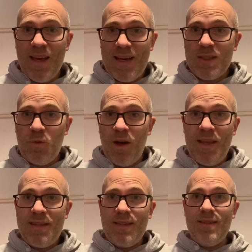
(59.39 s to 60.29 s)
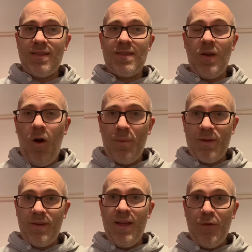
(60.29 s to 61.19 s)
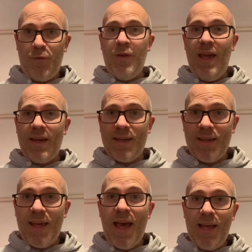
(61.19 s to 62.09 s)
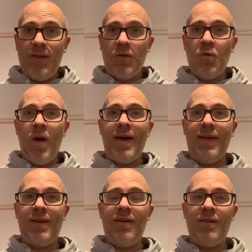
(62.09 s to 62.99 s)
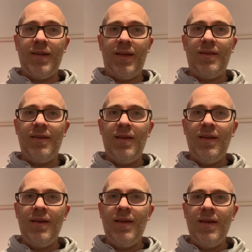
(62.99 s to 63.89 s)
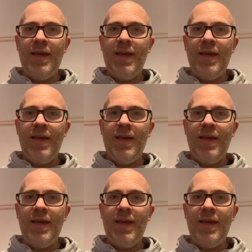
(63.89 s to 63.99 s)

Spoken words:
That's why they didn't stop. And fear can get in the way, can't it? It